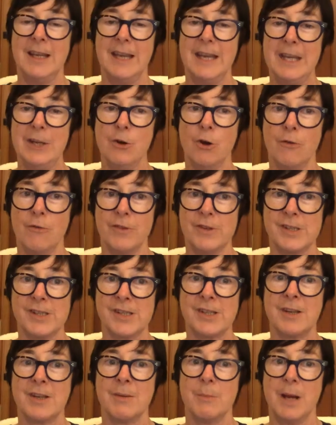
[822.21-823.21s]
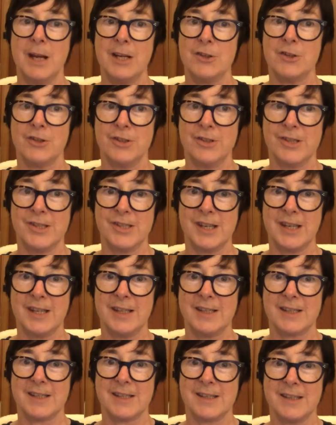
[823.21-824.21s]
in office by two
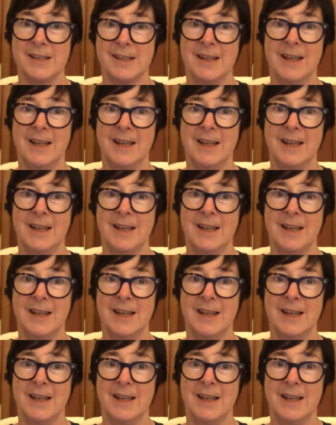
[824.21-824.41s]
seats.